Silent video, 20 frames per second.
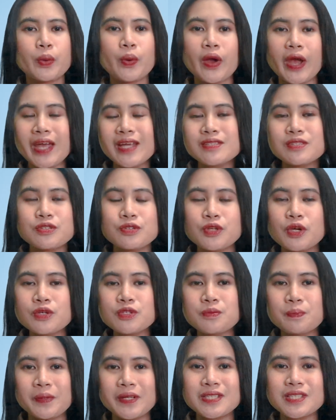
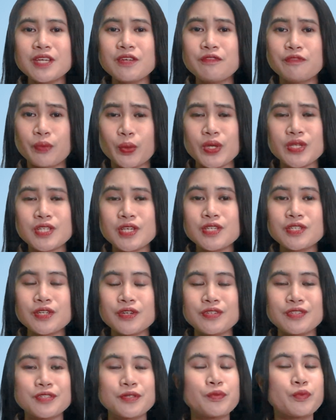CreateStudio's built-in voices are
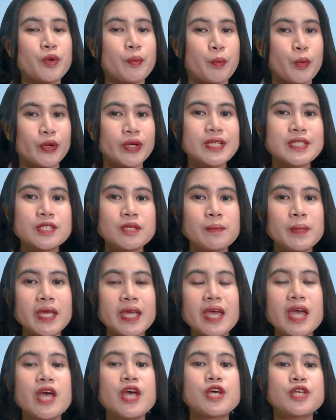still robotic to
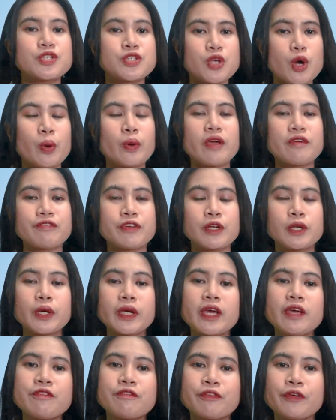me, so if you're
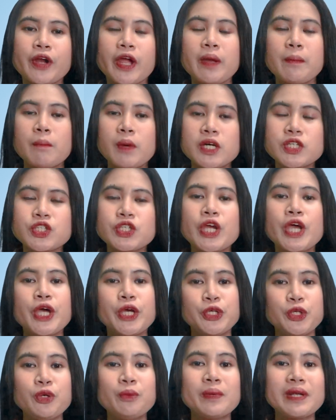looking for a much
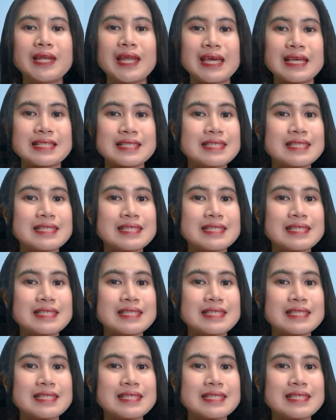human-like